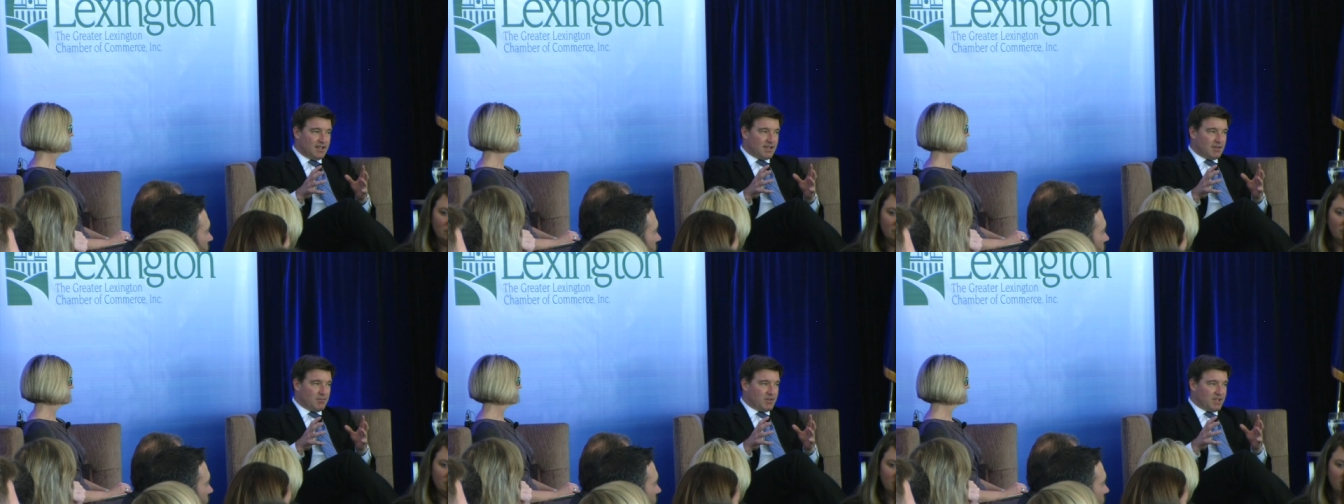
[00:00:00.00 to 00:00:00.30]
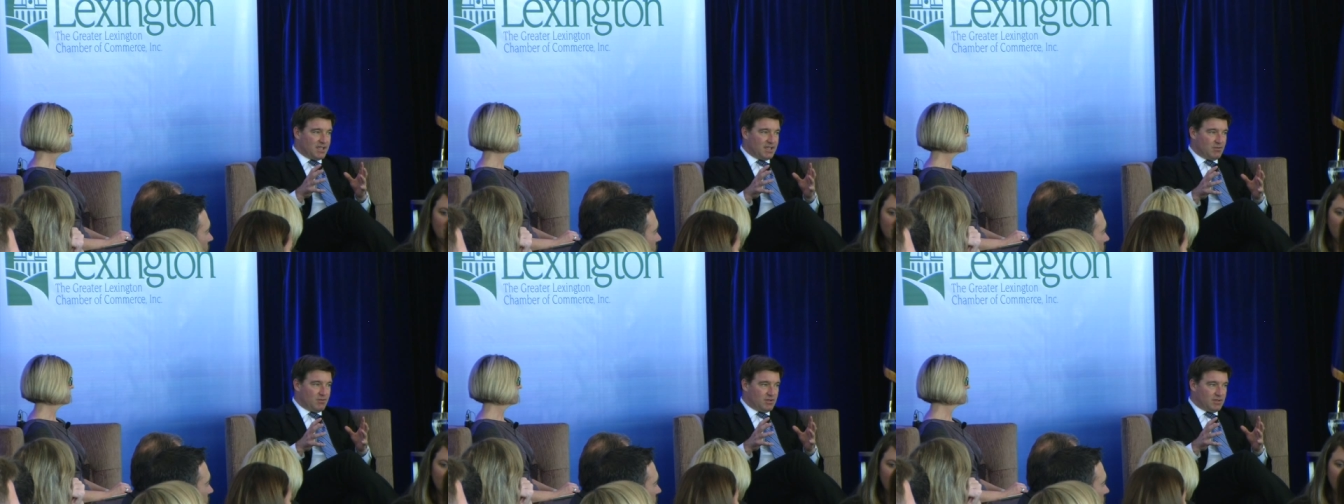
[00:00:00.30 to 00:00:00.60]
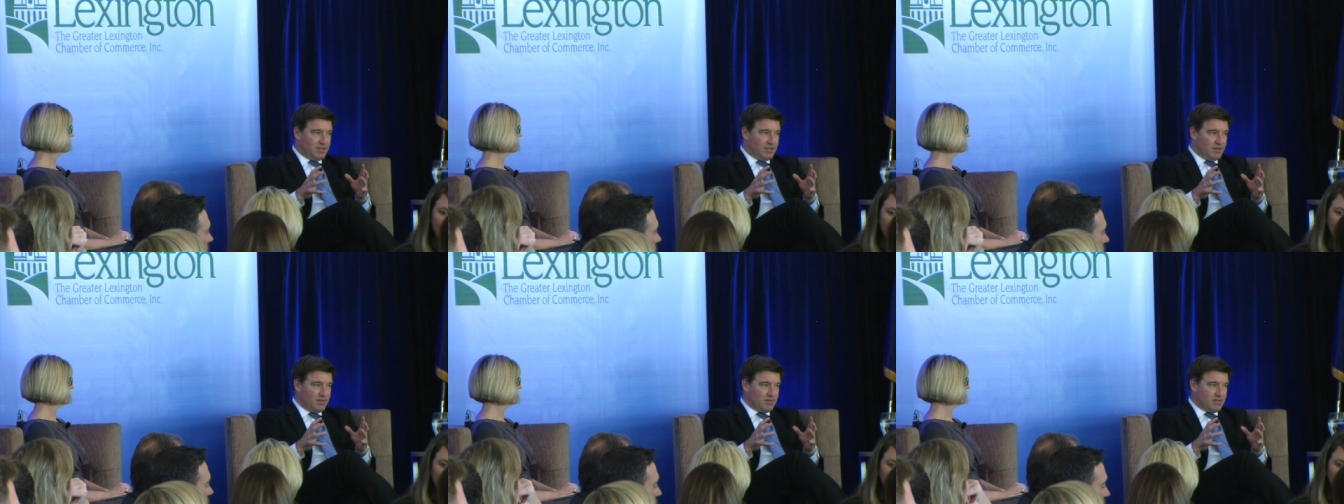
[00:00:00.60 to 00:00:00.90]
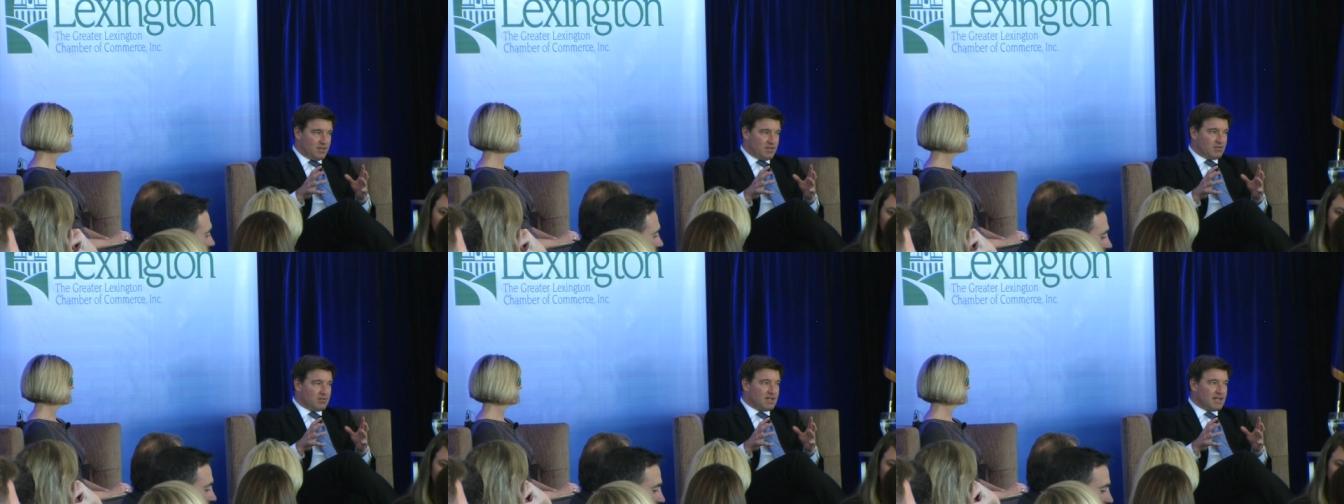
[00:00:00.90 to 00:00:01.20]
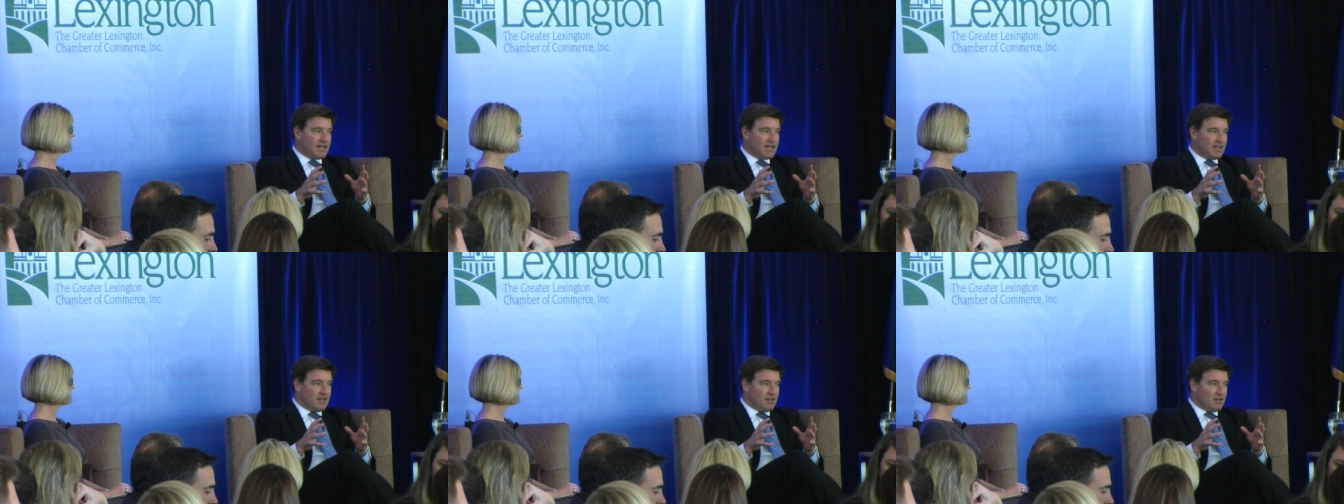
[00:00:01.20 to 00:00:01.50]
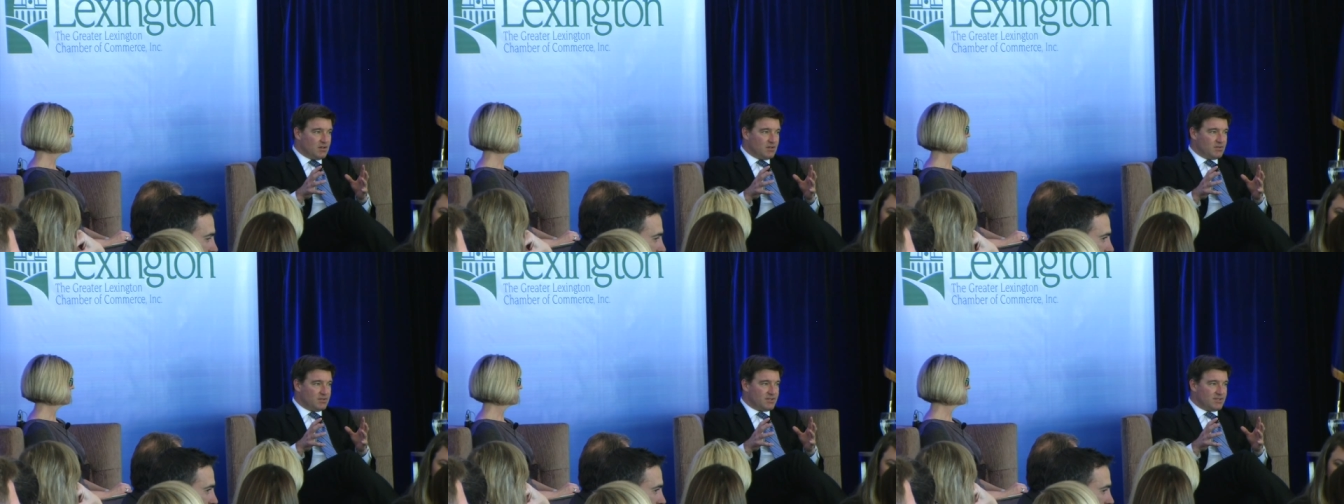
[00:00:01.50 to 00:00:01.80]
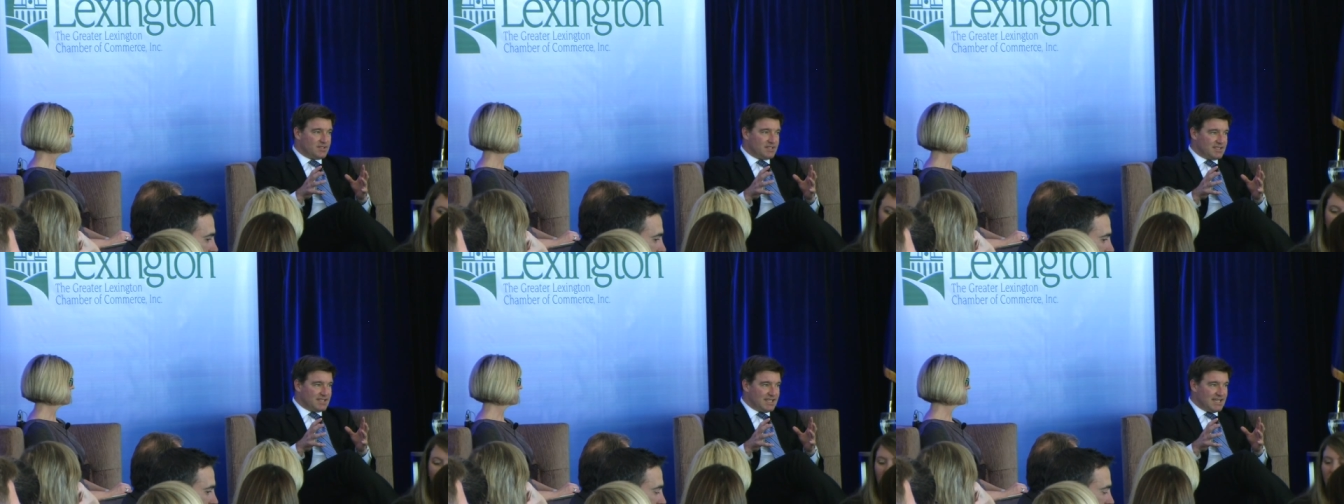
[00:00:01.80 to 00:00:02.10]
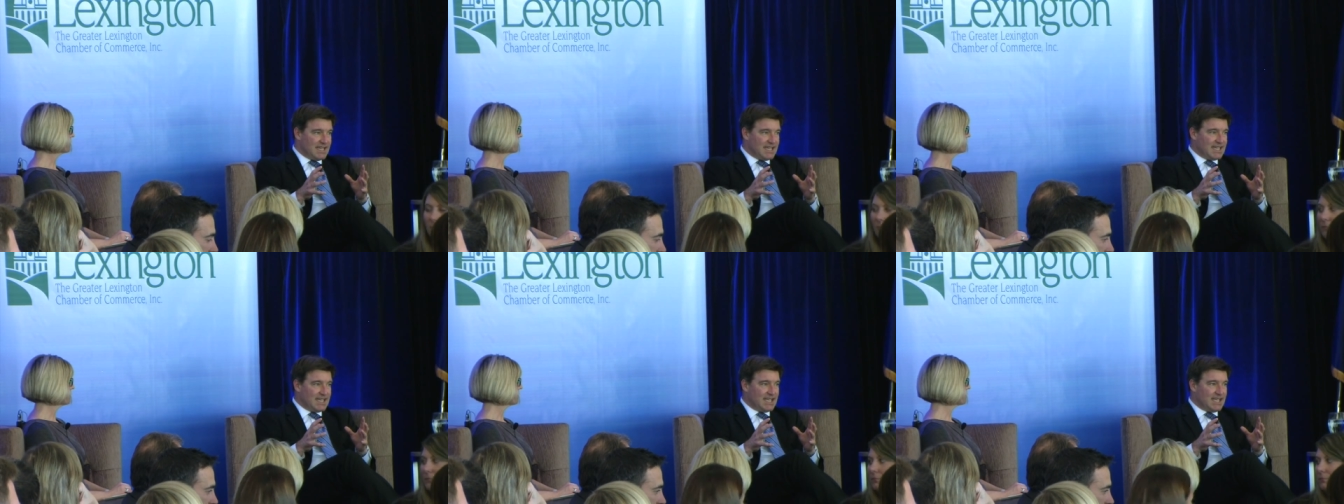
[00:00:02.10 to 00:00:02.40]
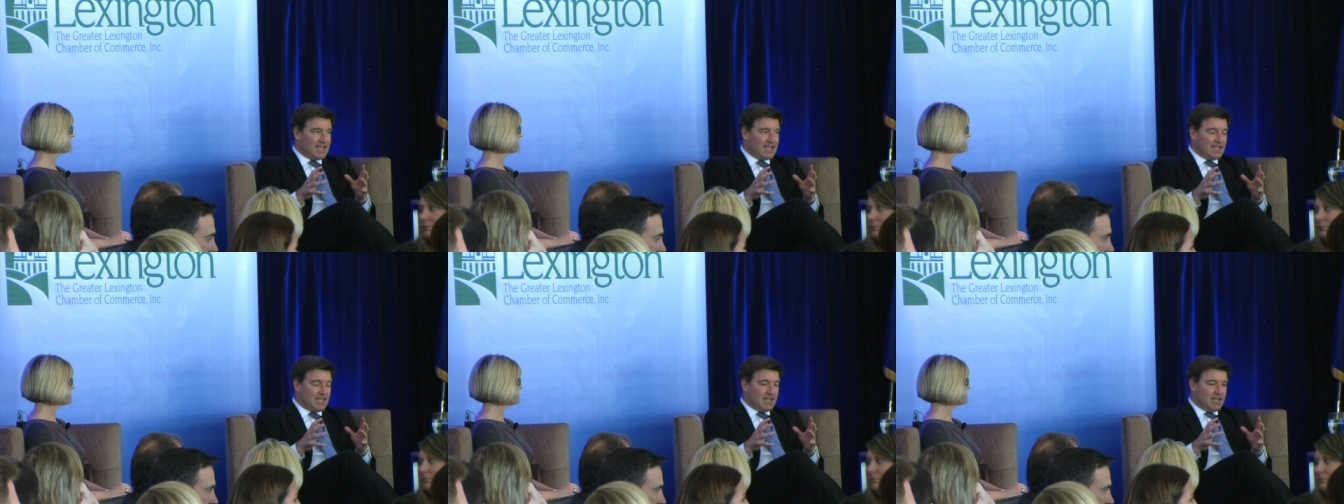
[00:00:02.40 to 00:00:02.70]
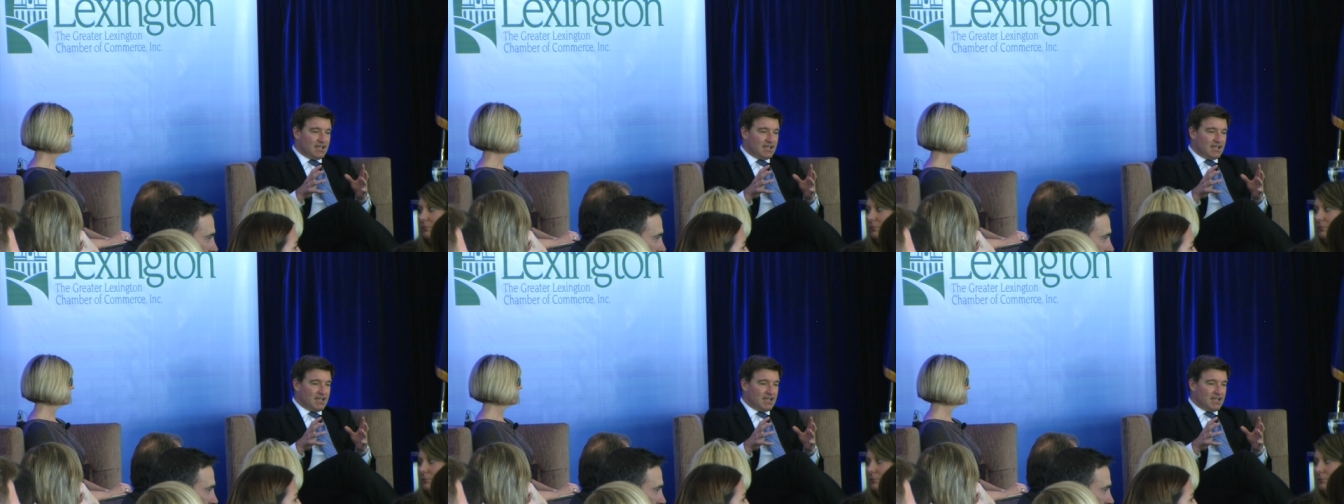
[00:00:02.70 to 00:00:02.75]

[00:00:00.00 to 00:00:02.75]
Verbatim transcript: I'm going to get with leaders in Ohio and Cincinnati.